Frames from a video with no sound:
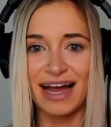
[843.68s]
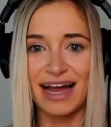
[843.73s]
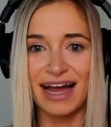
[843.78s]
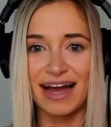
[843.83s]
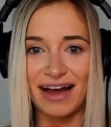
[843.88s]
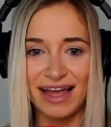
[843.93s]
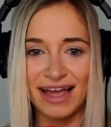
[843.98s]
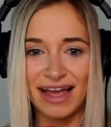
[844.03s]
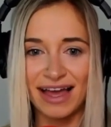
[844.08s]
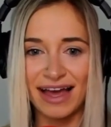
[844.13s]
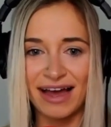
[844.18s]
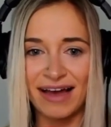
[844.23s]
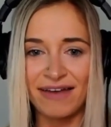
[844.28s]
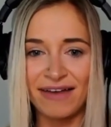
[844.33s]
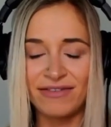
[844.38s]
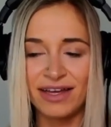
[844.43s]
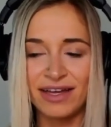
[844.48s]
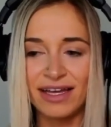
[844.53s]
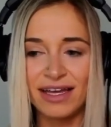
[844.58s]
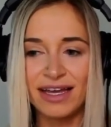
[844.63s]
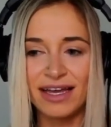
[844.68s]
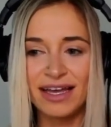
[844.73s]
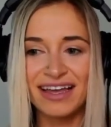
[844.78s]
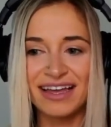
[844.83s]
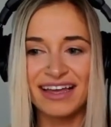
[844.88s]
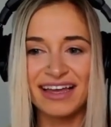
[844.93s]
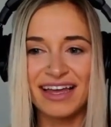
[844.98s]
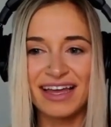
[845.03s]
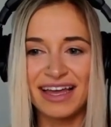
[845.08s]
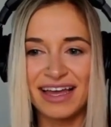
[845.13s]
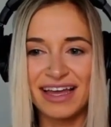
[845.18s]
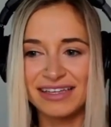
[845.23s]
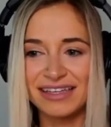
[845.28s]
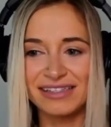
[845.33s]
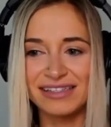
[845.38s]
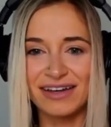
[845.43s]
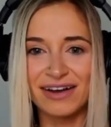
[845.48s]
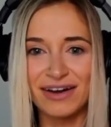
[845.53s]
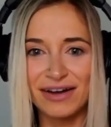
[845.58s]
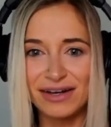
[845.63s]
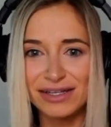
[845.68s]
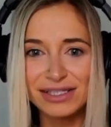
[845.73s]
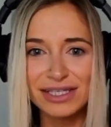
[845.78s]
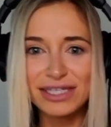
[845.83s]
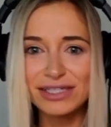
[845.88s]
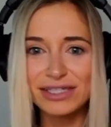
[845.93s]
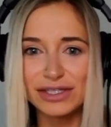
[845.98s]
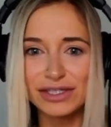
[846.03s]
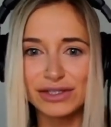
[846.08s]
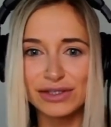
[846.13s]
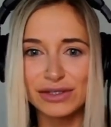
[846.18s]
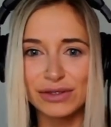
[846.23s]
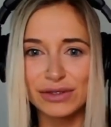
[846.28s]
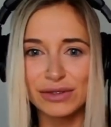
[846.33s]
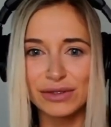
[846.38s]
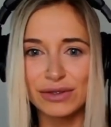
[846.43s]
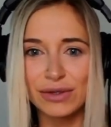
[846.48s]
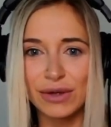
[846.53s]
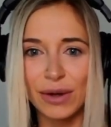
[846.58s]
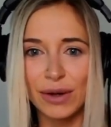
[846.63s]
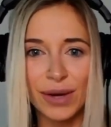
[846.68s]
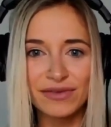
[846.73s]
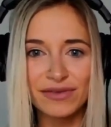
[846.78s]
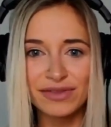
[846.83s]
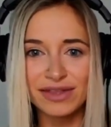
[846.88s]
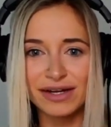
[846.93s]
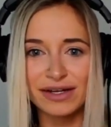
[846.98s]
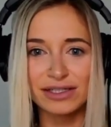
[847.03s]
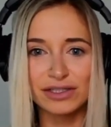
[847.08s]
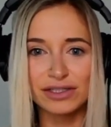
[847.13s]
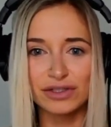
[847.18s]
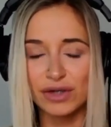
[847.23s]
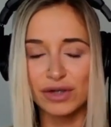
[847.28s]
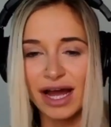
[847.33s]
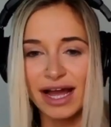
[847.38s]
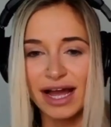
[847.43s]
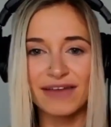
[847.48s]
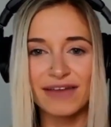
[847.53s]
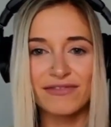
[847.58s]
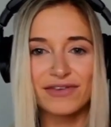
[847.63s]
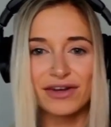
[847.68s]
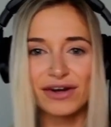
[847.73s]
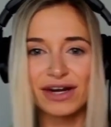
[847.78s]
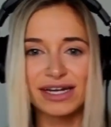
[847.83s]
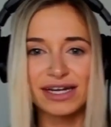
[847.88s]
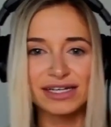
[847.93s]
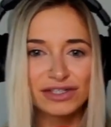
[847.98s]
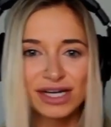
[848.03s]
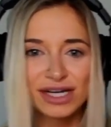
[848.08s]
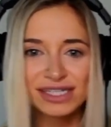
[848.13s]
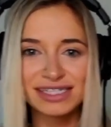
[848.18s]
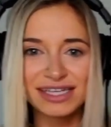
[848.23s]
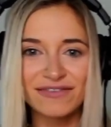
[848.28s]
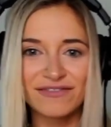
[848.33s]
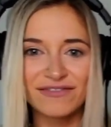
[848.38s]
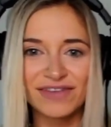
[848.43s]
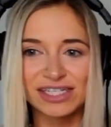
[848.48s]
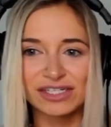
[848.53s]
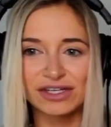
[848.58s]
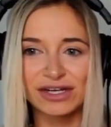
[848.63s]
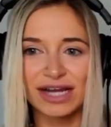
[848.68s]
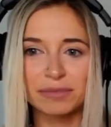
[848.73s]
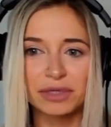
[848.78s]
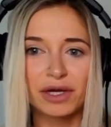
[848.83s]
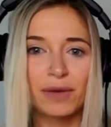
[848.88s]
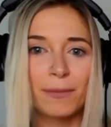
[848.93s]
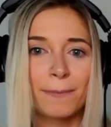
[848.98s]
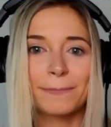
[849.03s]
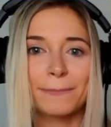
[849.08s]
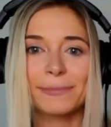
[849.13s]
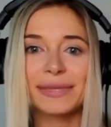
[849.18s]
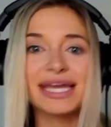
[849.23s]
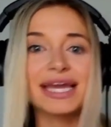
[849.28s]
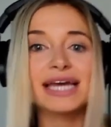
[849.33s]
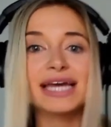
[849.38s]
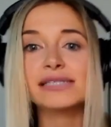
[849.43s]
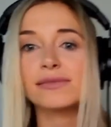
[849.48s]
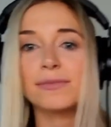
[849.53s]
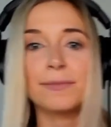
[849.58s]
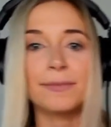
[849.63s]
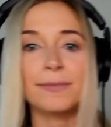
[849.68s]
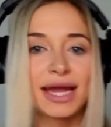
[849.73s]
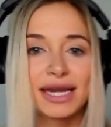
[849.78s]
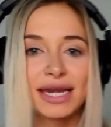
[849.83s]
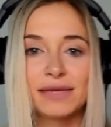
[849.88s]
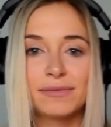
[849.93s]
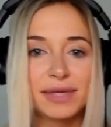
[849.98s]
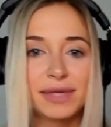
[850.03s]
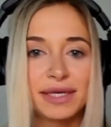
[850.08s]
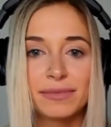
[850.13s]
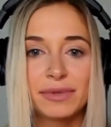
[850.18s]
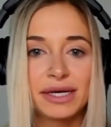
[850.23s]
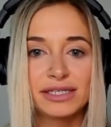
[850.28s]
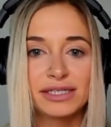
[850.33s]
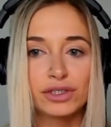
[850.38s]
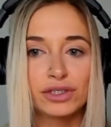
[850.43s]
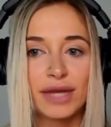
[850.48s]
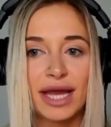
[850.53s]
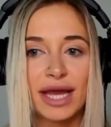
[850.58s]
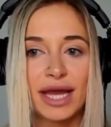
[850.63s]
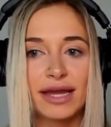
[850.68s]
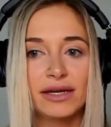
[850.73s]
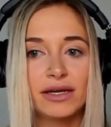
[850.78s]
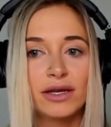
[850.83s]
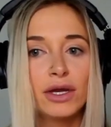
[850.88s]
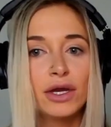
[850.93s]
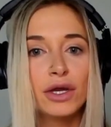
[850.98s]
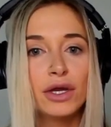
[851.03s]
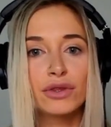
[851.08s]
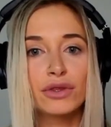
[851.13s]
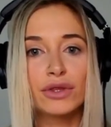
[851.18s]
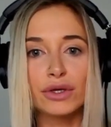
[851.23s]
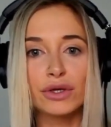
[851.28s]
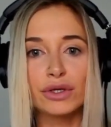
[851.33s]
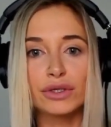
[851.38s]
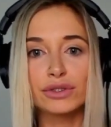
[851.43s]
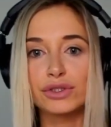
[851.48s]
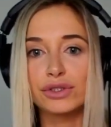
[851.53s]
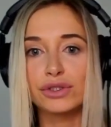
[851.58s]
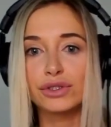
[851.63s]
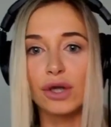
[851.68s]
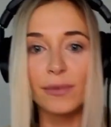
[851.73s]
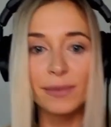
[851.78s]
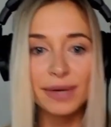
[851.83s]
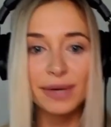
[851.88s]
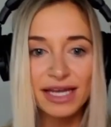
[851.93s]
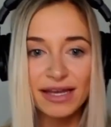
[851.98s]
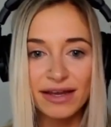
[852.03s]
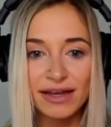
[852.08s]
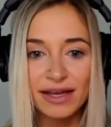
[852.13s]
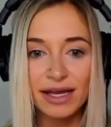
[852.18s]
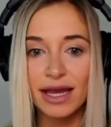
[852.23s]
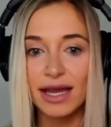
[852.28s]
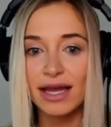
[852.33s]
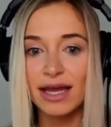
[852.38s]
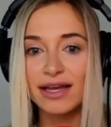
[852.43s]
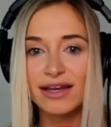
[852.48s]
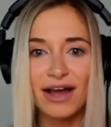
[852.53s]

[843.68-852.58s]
that I have is honestly just go out there and try. If you're interested in venture capital, meet as many people as you can. There's so many